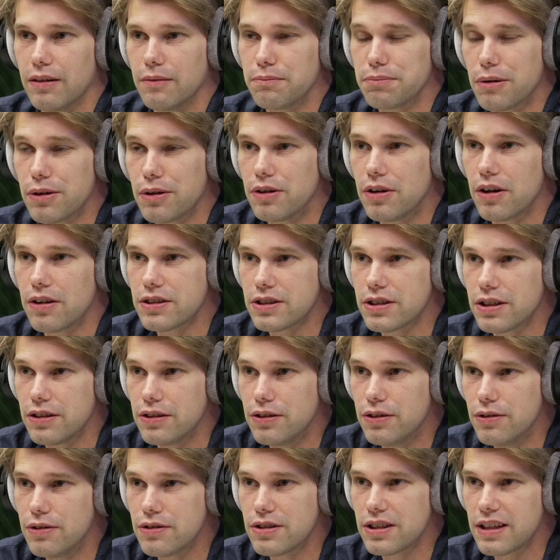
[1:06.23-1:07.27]
production
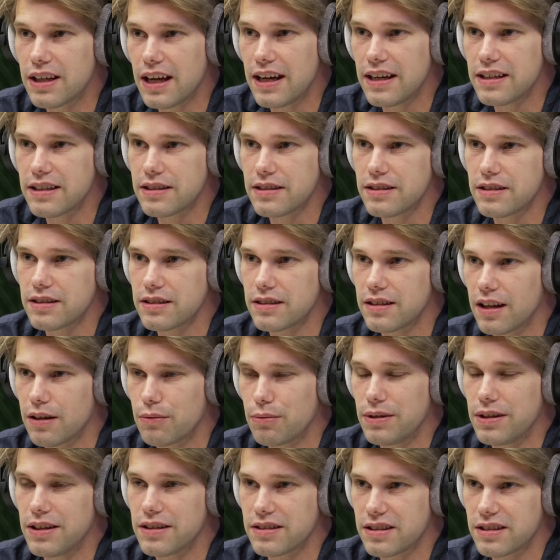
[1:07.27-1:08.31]
use cases that
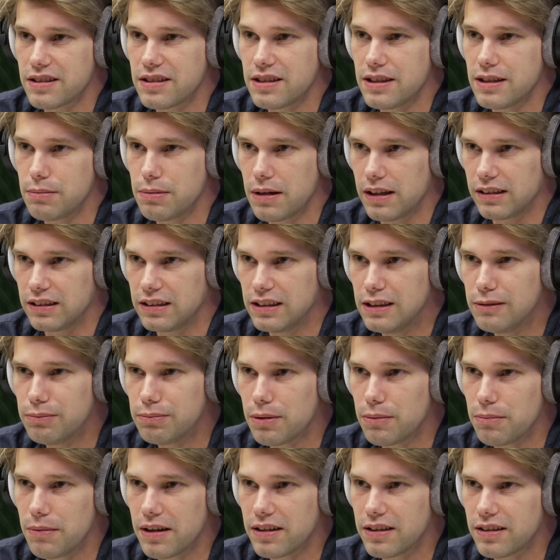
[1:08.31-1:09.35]
we as Xebia
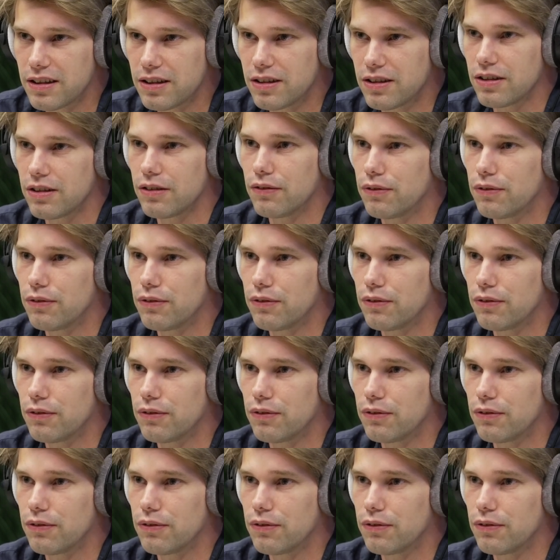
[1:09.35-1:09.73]
implemented